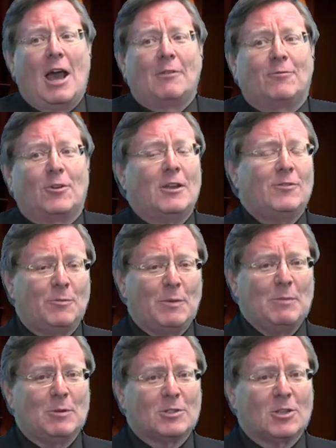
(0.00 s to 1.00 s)
very few
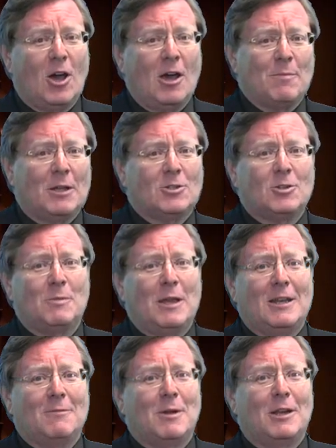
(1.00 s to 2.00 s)
people saw. I'm not sure it made
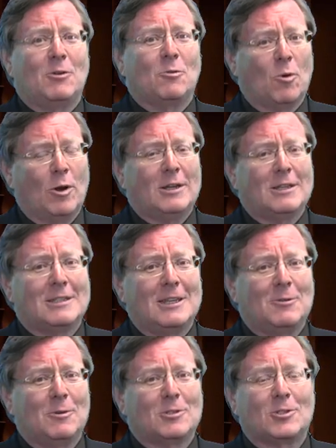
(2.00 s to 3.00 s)
enough money to warrant a
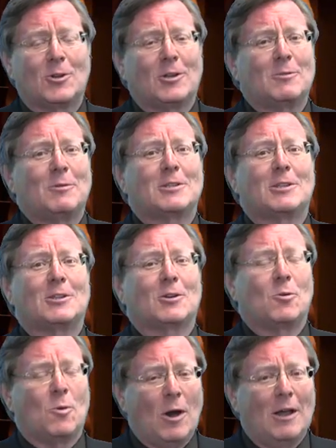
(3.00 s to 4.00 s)
sequel. Certainly wasn't the
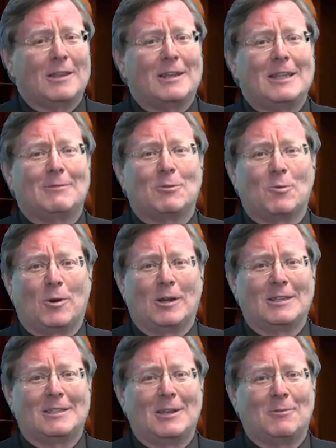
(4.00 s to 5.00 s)
quality that would warrant
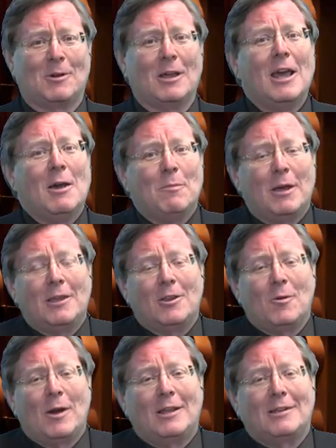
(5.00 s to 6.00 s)
a sequel. But you know
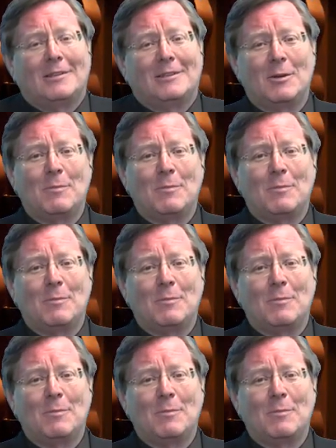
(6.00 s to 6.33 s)
what? They're